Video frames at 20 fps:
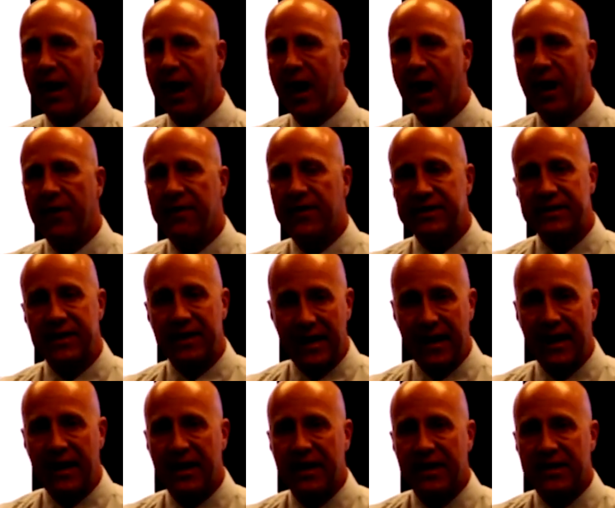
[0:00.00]
came into my
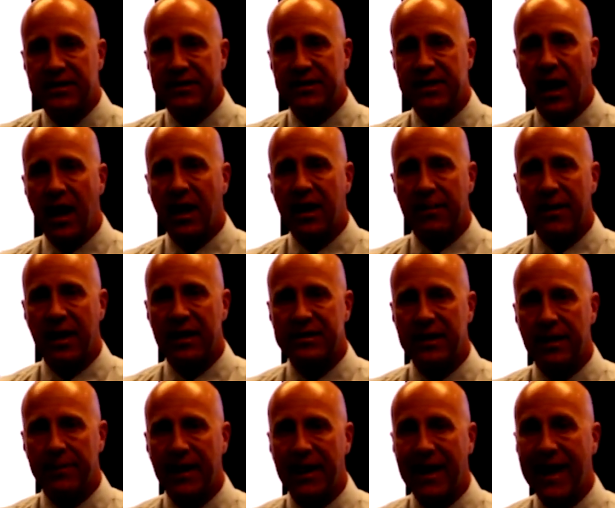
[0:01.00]
office and they needed to
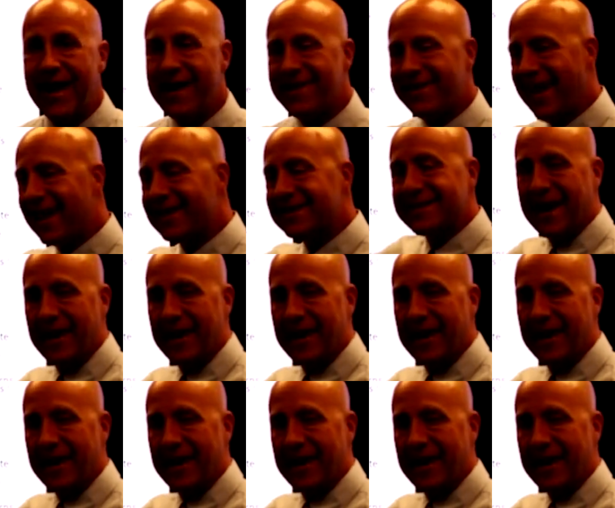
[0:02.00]
talk about something.